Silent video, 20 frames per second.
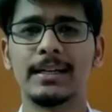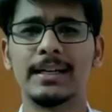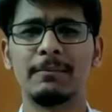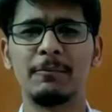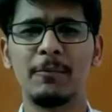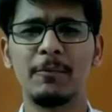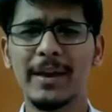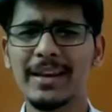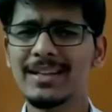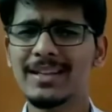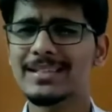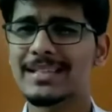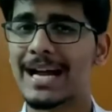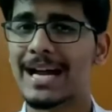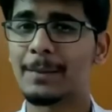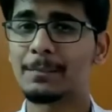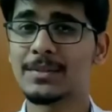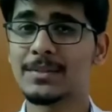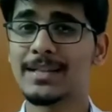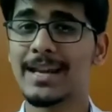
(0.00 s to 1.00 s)
various
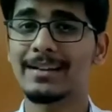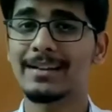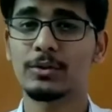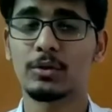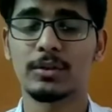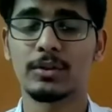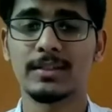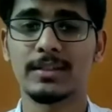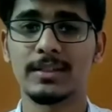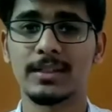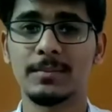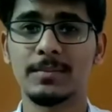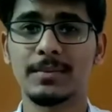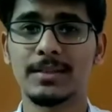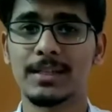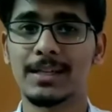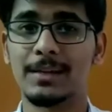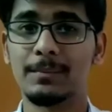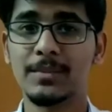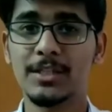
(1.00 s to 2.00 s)
abstract concepts
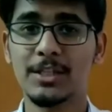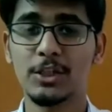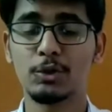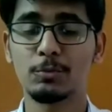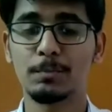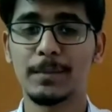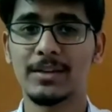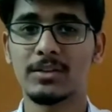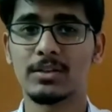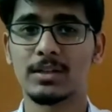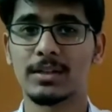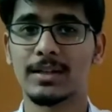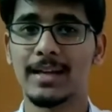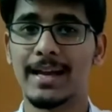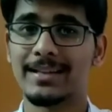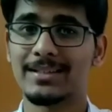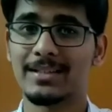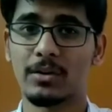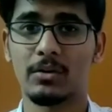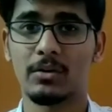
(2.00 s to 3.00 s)
comes into picture
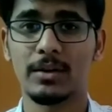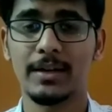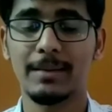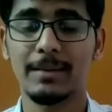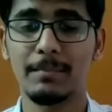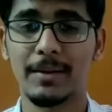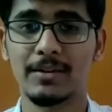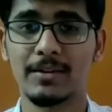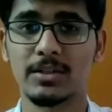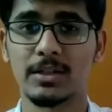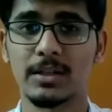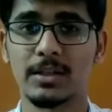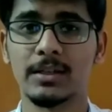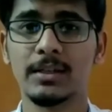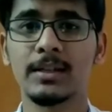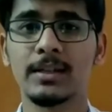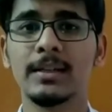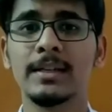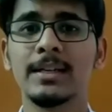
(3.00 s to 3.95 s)
as I already mentioned.